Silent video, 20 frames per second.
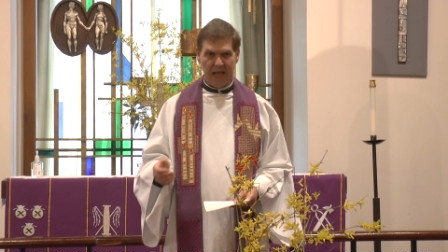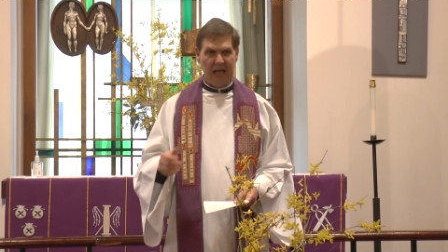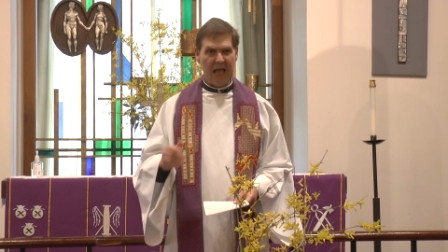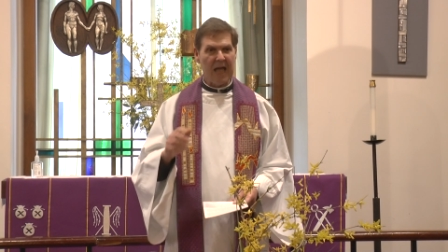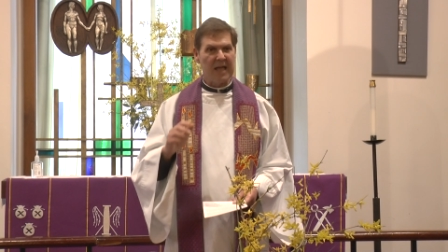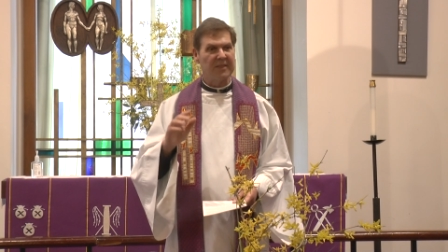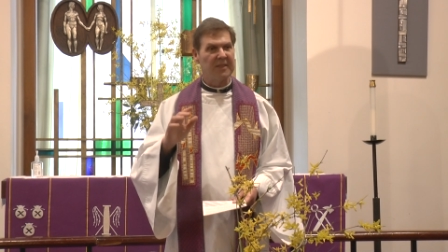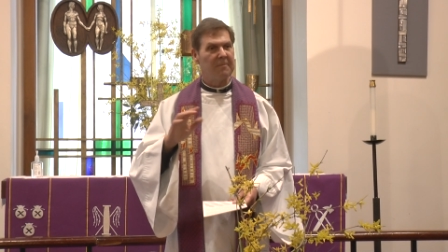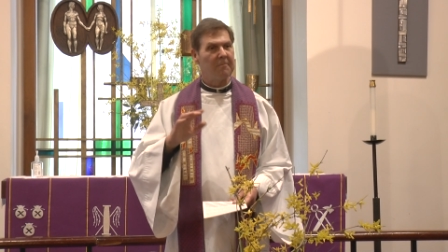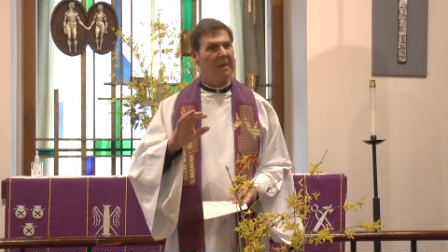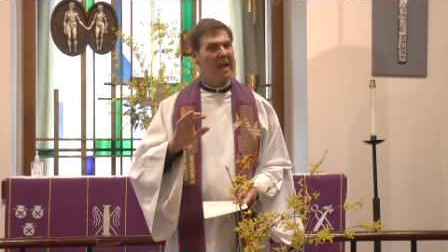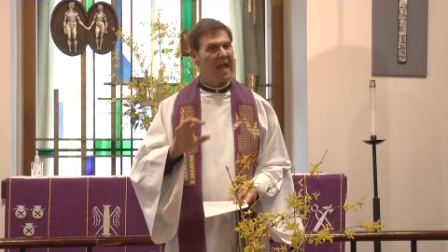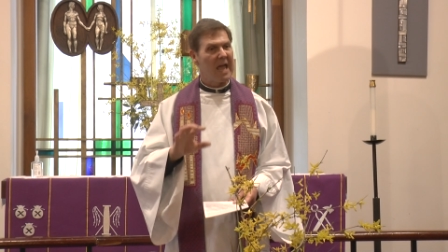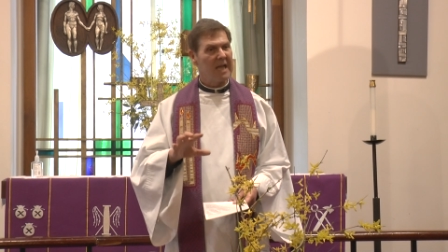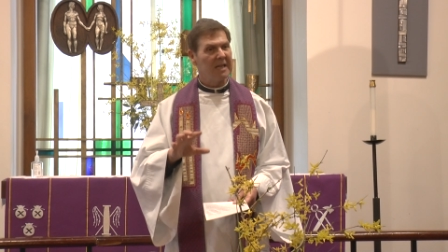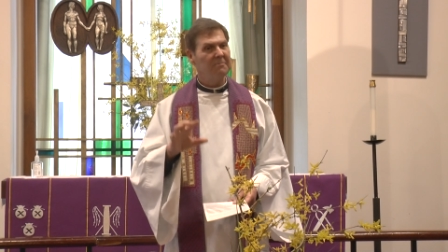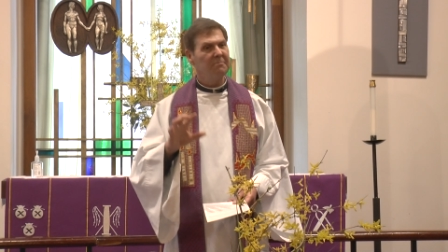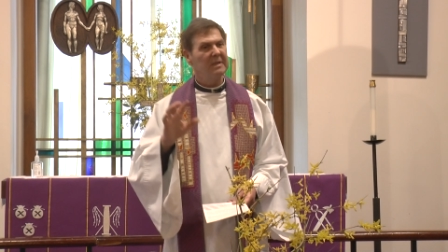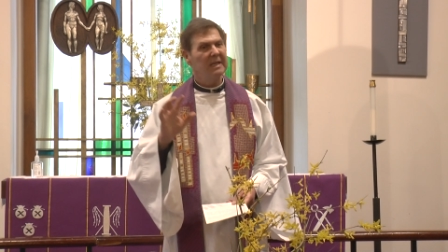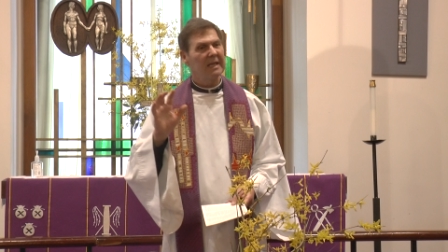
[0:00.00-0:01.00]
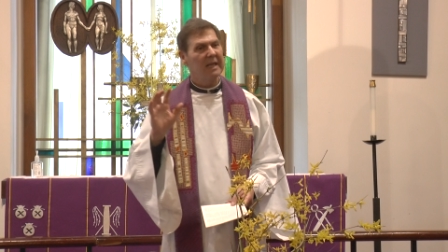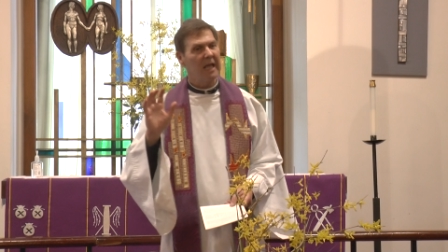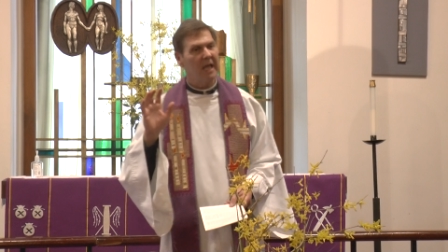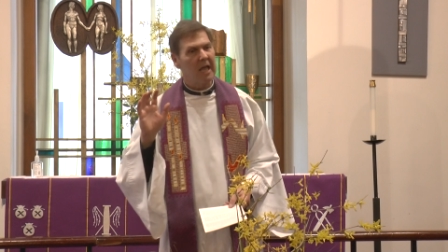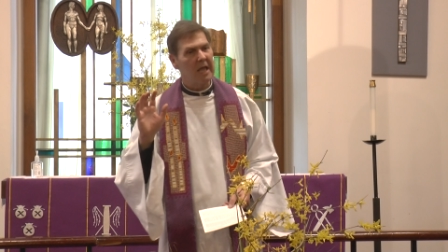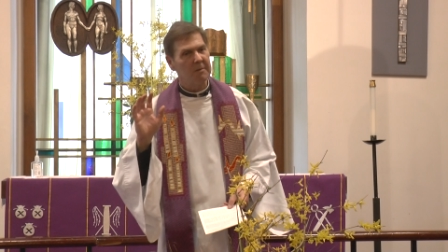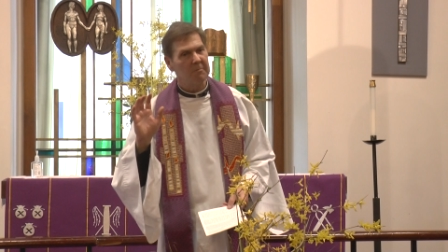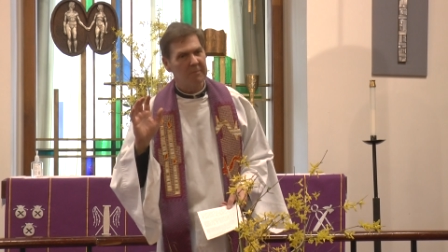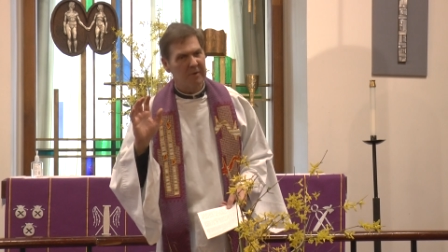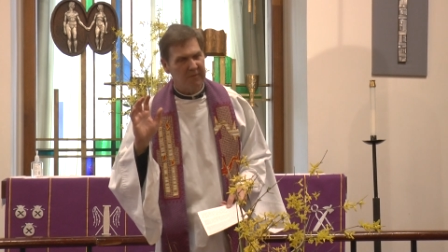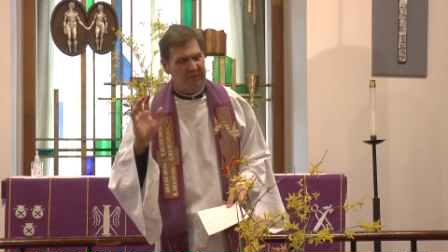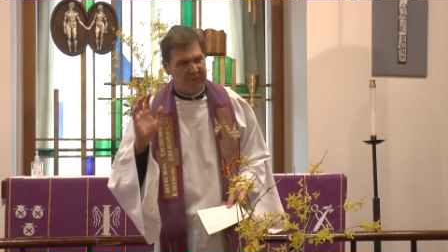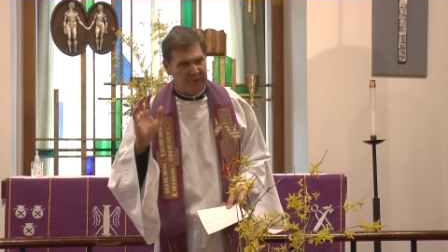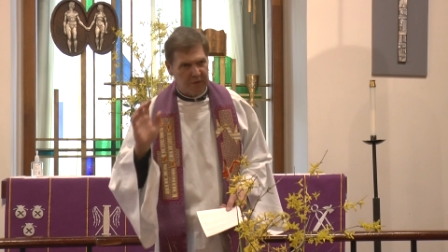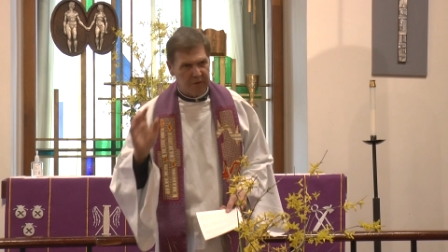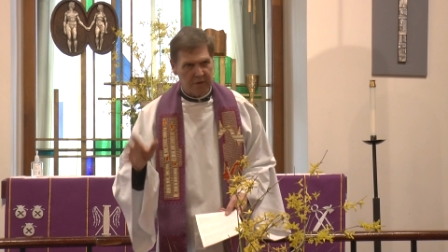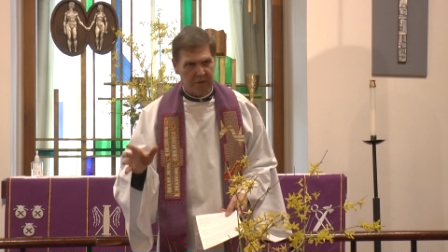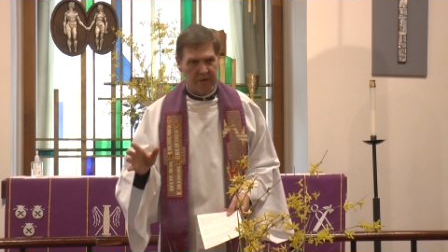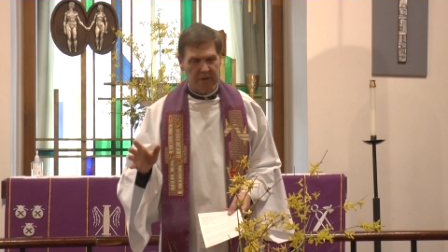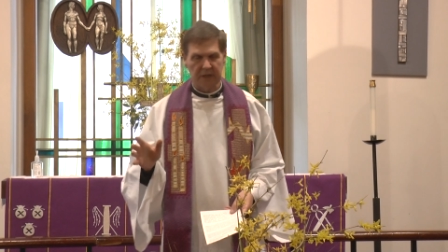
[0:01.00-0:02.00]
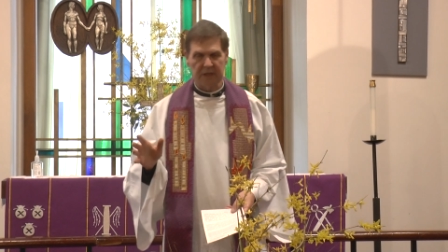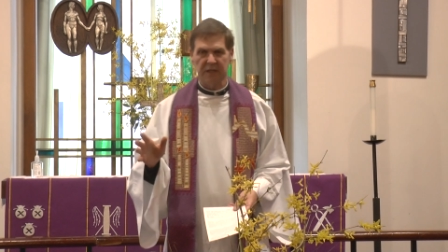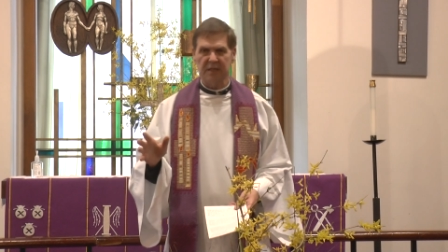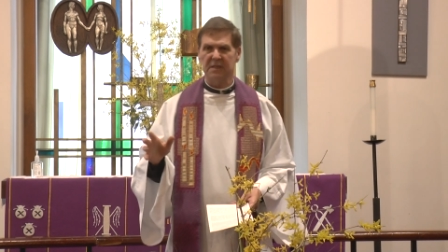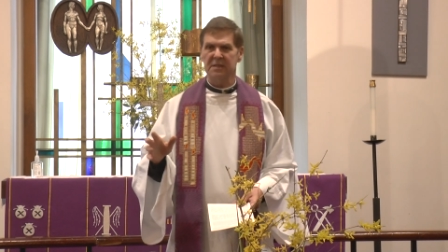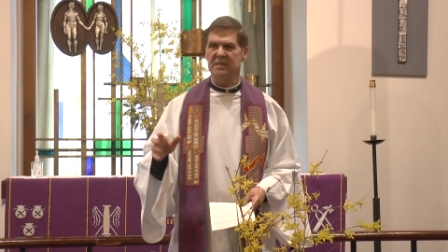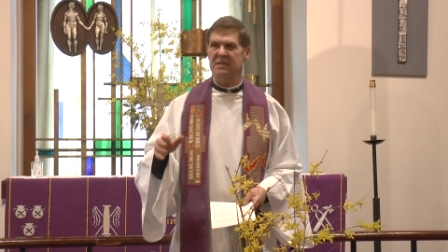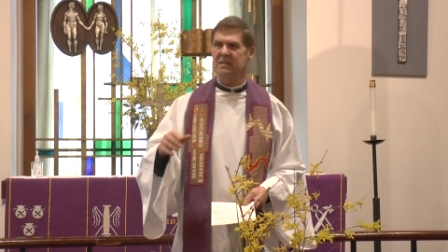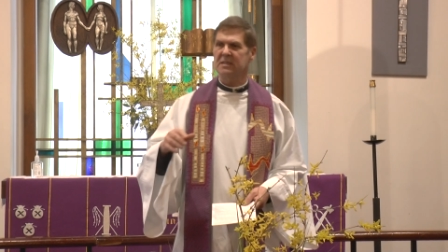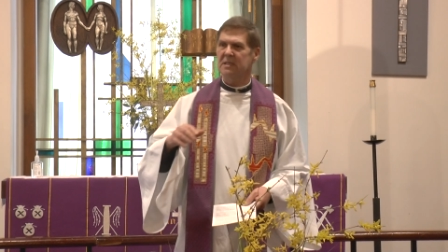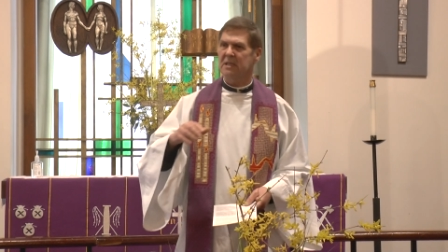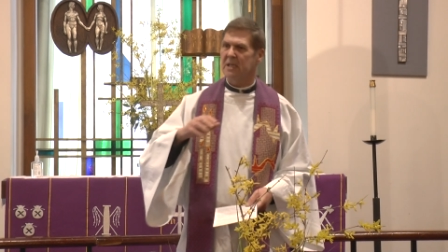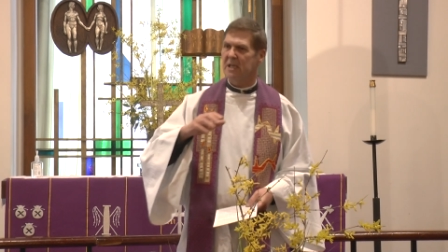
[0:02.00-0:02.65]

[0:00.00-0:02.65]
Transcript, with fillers: And the man became furious.